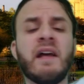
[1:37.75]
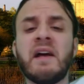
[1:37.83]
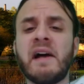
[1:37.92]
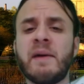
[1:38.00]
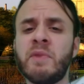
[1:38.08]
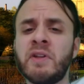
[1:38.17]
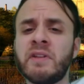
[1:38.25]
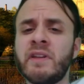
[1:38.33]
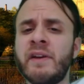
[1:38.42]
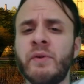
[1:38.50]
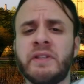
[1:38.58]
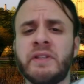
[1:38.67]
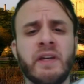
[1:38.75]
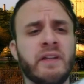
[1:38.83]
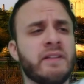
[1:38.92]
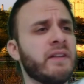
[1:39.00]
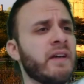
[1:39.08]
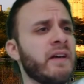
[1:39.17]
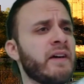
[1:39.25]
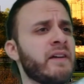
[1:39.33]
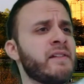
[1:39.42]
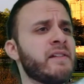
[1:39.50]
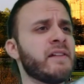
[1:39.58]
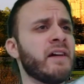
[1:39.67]
I'm a little irritated,
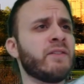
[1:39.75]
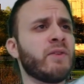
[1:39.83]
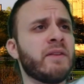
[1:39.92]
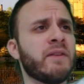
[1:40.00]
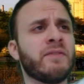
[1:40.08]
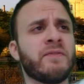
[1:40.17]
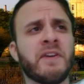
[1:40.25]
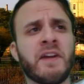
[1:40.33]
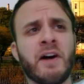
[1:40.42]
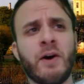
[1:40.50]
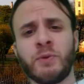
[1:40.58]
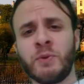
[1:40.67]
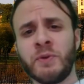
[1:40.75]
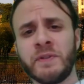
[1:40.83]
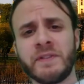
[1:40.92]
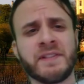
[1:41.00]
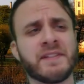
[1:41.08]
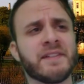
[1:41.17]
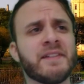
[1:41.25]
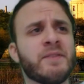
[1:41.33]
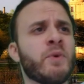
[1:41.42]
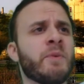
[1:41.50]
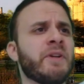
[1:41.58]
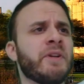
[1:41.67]
guys. I tried to figure out who this
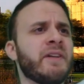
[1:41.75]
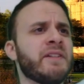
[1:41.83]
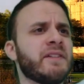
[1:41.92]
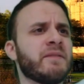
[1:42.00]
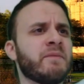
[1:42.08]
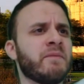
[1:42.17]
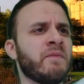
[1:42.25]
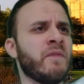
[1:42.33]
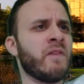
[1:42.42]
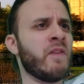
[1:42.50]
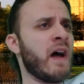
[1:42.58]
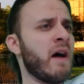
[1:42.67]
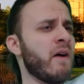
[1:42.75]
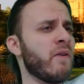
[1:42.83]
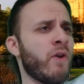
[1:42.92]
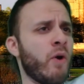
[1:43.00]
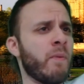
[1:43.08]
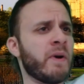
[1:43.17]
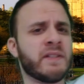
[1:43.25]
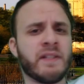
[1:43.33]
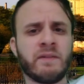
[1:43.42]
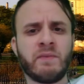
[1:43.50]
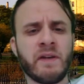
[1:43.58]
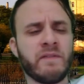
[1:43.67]
woman is. Nobody
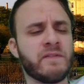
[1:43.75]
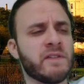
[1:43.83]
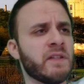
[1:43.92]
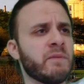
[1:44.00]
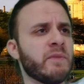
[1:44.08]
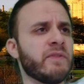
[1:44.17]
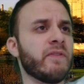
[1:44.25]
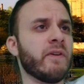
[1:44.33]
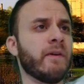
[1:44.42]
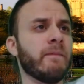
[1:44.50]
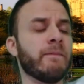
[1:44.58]
that we have seen before.